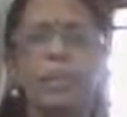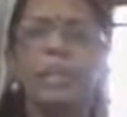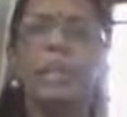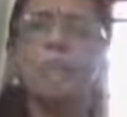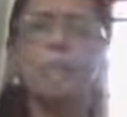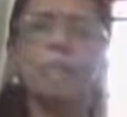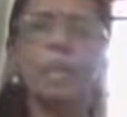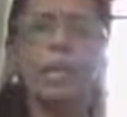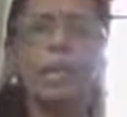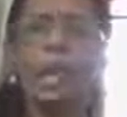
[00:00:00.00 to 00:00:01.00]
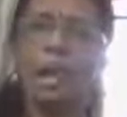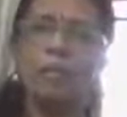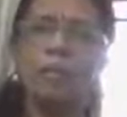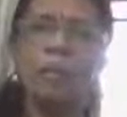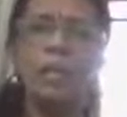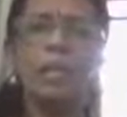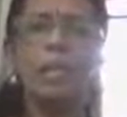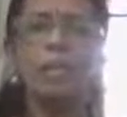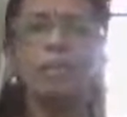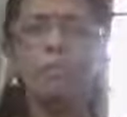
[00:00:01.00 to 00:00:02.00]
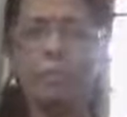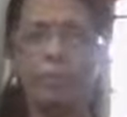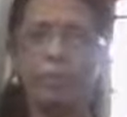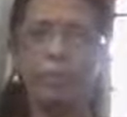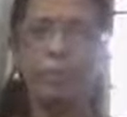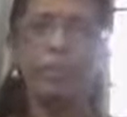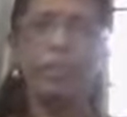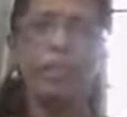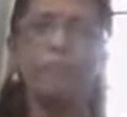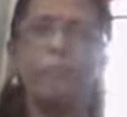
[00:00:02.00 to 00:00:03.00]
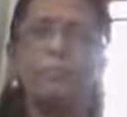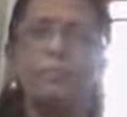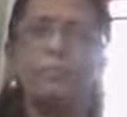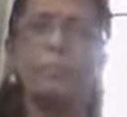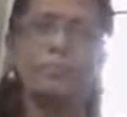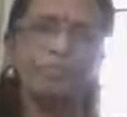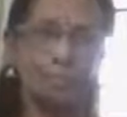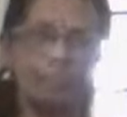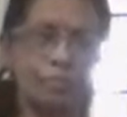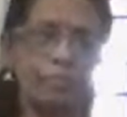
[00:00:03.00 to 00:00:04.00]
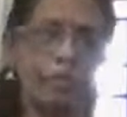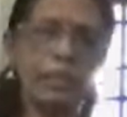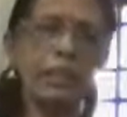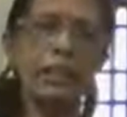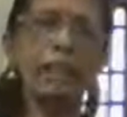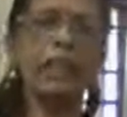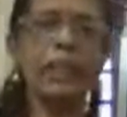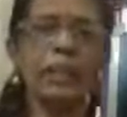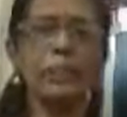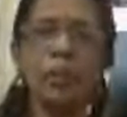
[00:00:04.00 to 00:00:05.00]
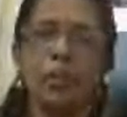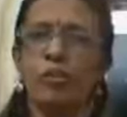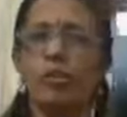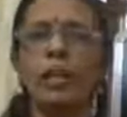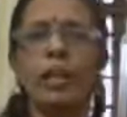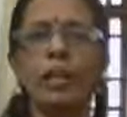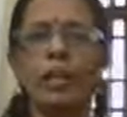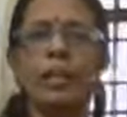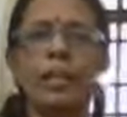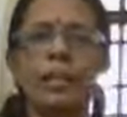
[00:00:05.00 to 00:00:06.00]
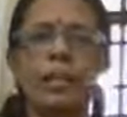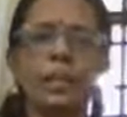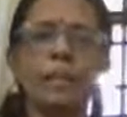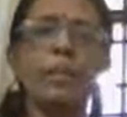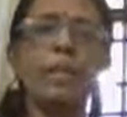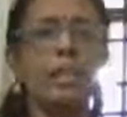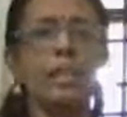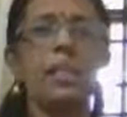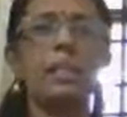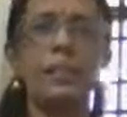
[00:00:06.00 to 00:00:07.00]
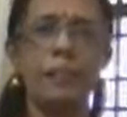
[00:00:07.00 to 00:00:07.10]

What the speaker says: examples we can have from our different types of chemical